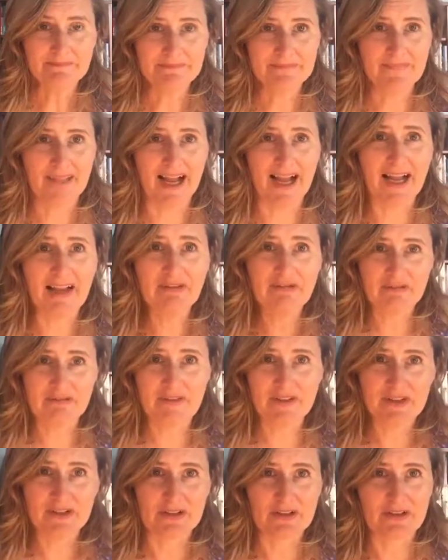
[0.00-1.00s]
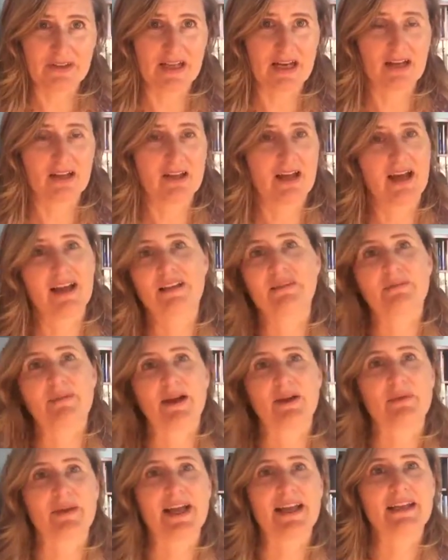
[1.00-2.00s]
I fear that a lot of
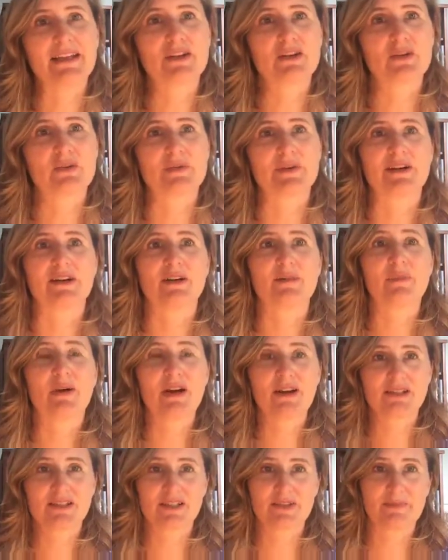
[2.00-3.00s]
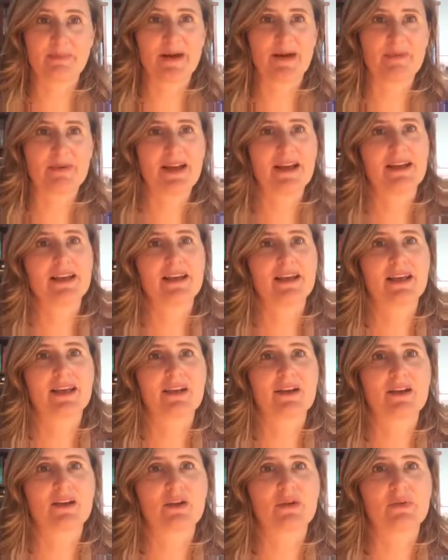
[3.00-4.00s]
my writing career, parts of my writing
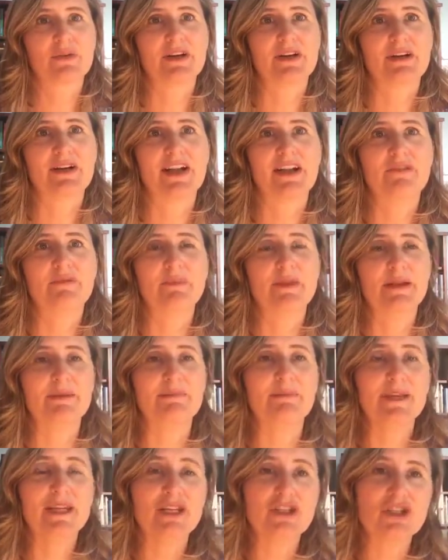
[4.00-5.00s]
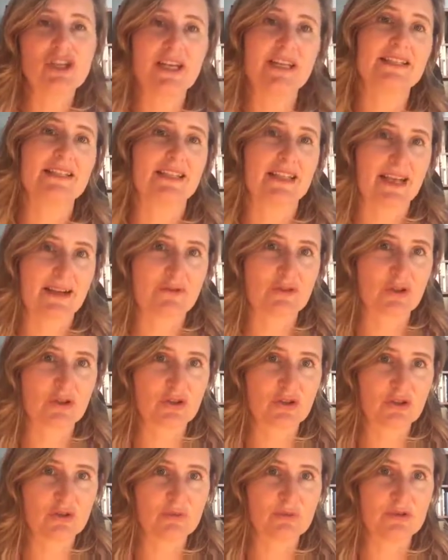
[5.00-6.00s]
career, have been me chasing after
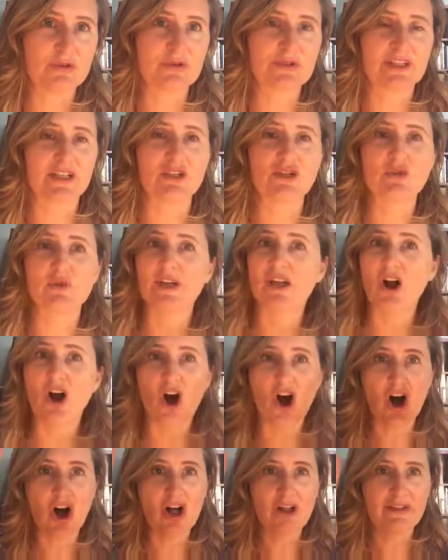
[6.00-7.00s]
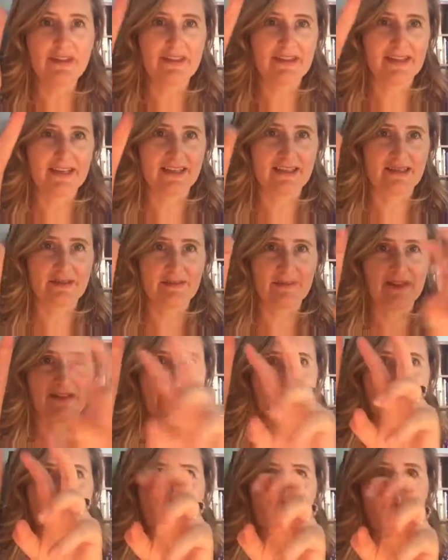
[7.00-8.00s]
gurus and doing all the things and being
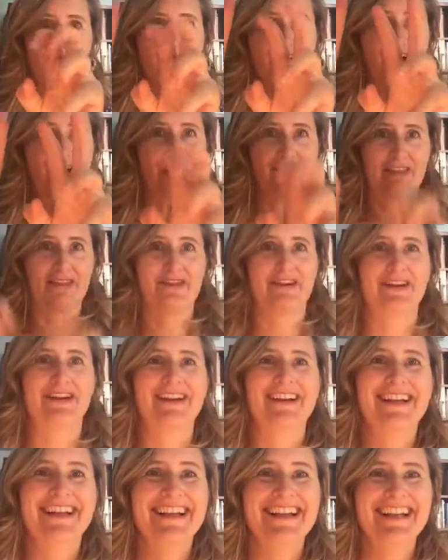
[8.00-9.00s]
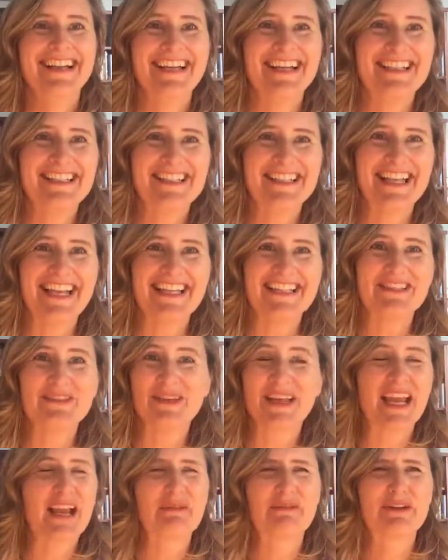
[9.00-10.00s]
a good little author and
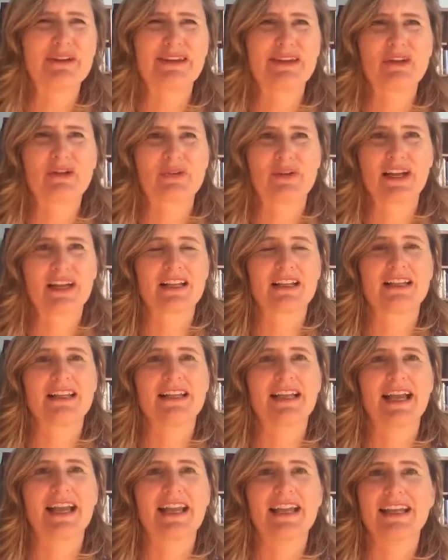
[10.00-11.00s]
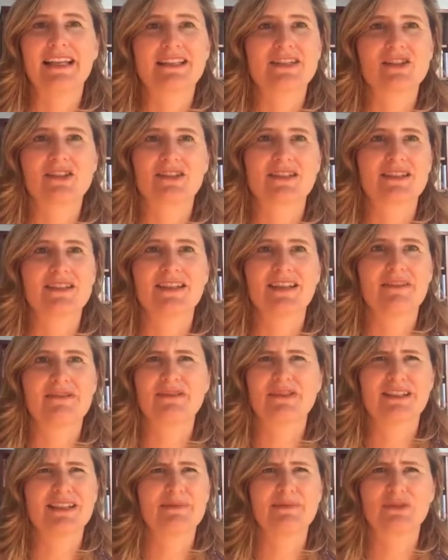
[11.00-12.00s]
doing everything correctly, and it just never
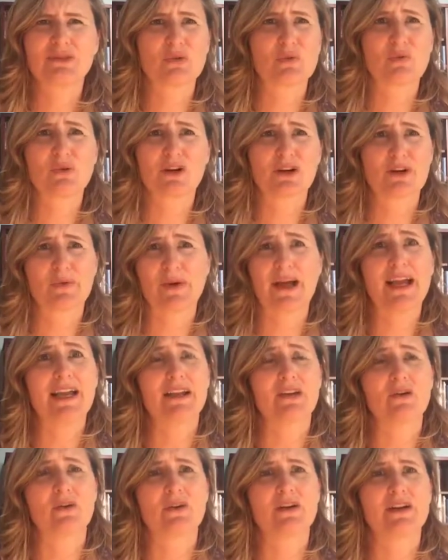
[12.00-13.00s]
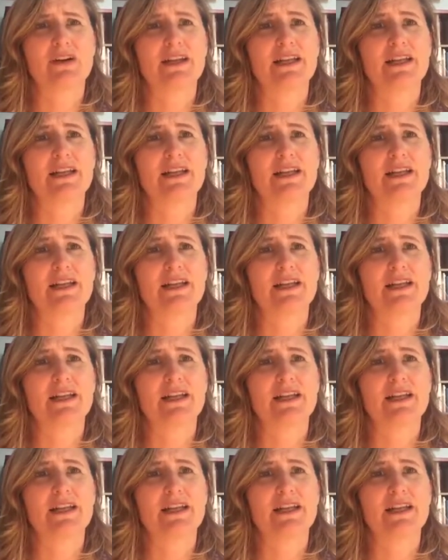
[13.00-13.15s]
seems to work right, or